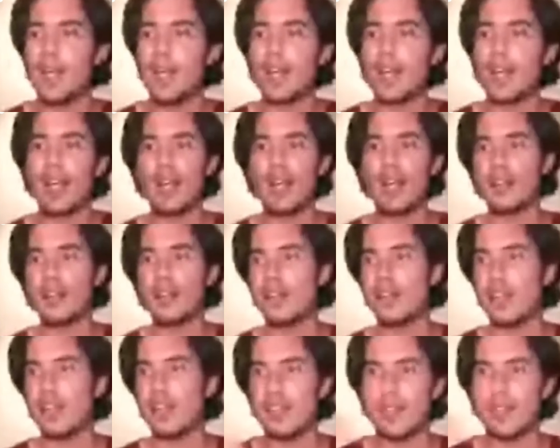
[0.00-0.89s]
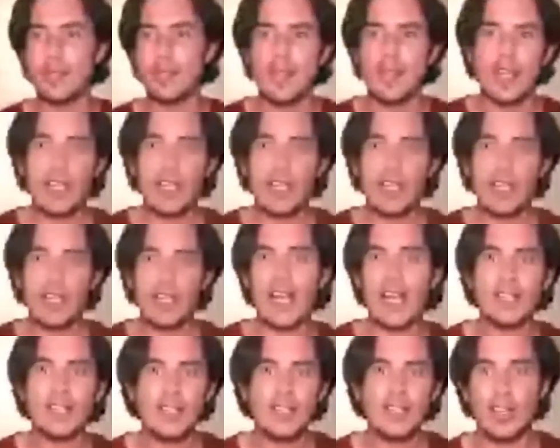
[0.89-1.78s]
the
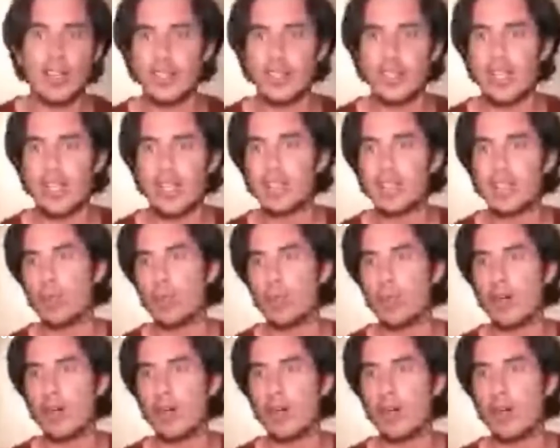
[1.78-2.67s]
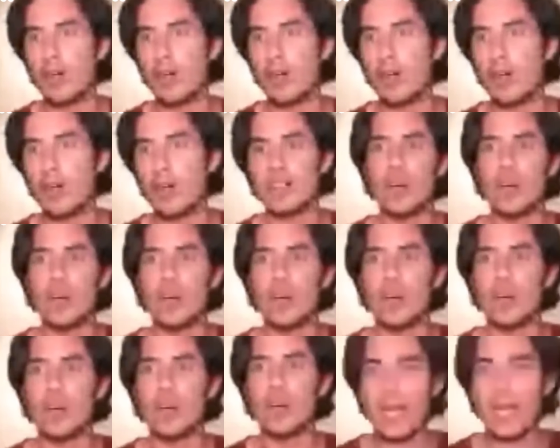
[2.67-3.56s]
Illuminati are the guilty one, no, this
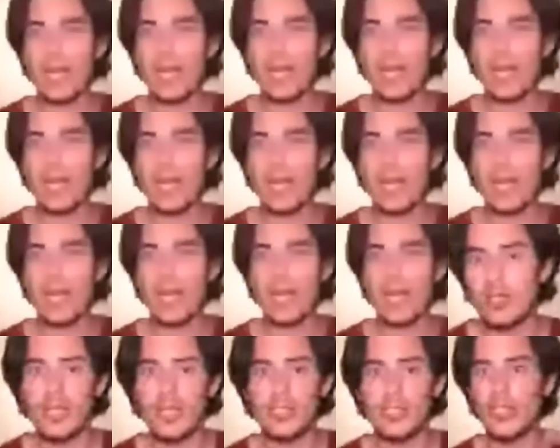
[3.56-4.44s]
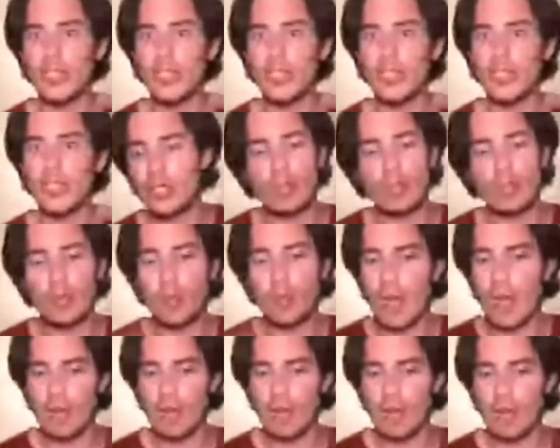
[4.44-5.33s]
blame on the church
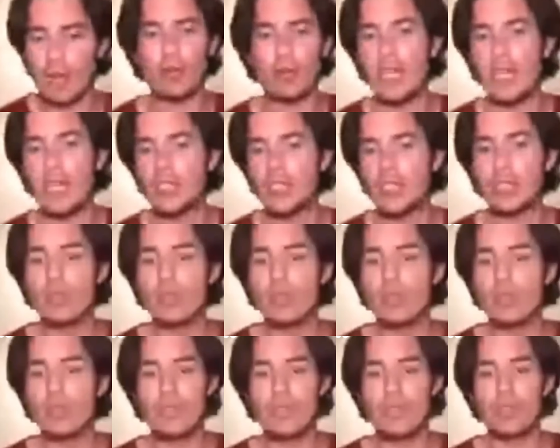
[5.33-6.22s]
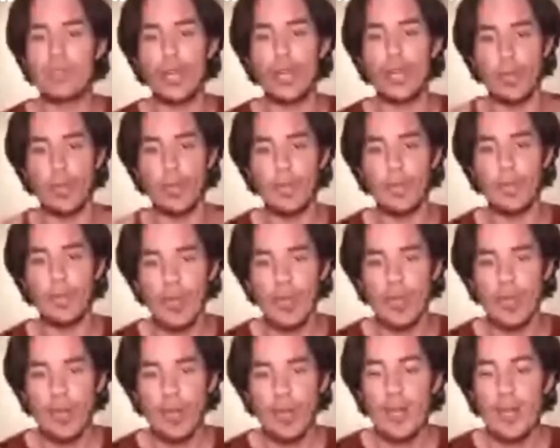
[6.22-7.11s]
or whatever, religion, whatever. No,
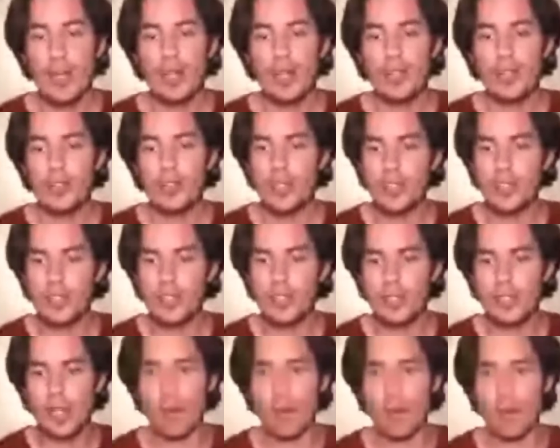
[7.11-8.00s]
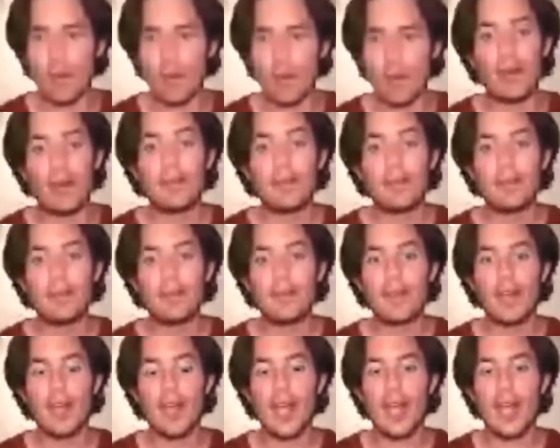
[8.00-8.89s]
just stop there
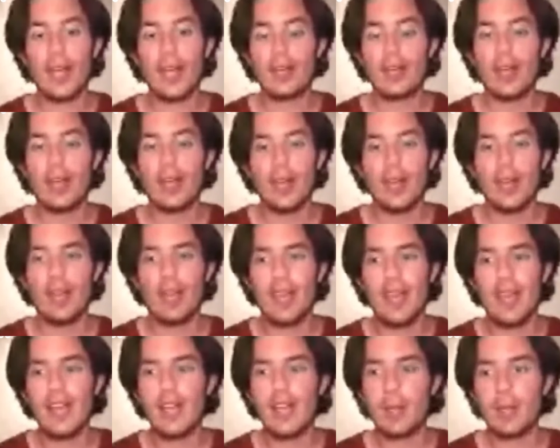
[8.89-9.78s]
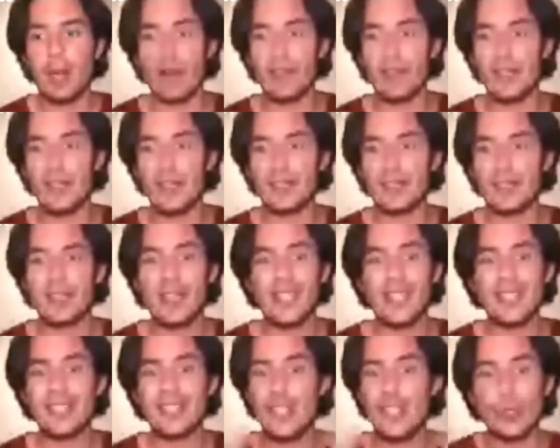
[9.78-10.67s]
and think about this.
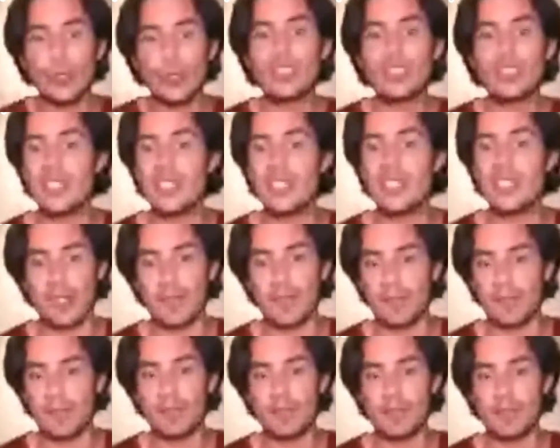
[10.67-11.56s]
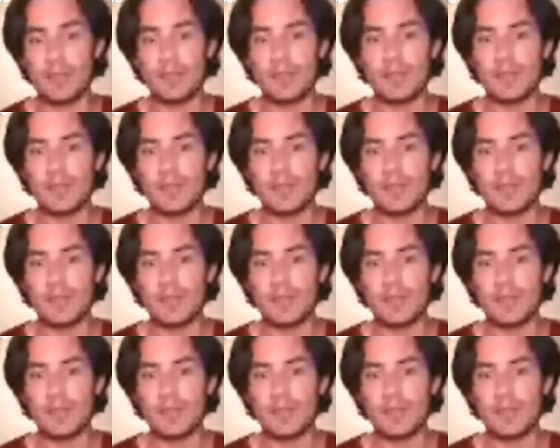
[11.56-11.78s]
There's no system